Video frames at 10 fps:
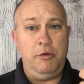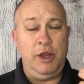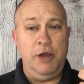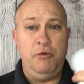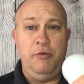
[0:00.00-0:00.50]

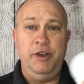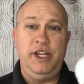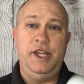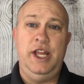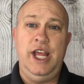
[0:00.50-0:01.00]
light bulb
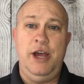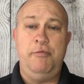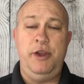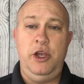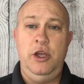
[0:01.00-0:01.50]
into the
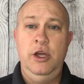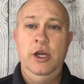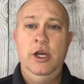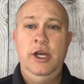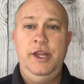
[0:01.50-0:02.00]
lamp that
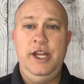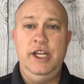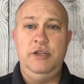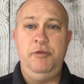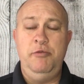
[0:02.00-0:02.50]

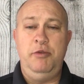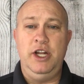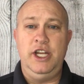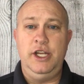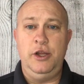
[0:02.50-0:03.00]
is being
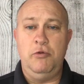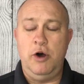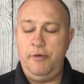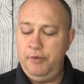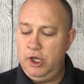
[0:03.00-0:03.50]
plugged into the
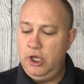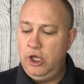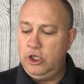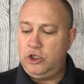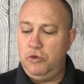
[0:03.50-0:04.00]
wall.
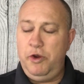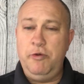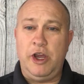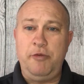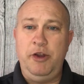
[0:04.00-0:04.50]
So we
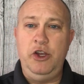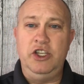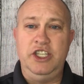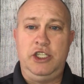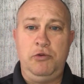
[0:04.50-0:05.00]
recommend
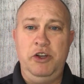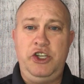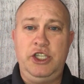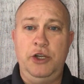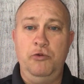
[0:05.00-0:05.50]
using
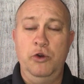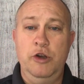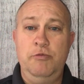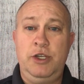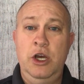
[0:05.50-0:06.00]
switches in
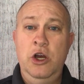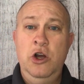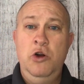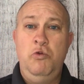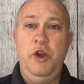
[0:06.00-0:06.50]
rooms
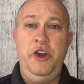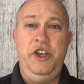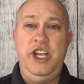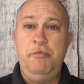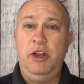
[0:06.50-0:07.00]
where you
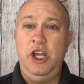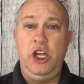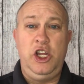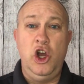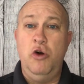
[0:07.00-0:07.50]
typically
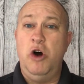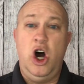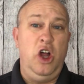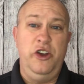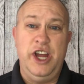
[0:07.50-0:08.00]
go
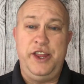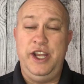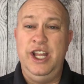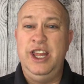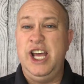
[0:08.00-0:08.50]
all or
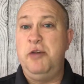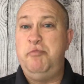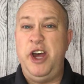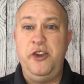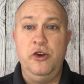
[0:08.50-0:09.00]
nothing, like a
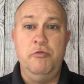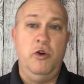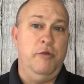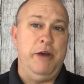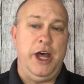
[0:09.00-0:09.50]
bedroom
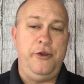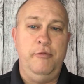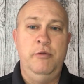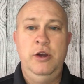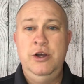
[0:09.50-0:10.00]
or a bathroom.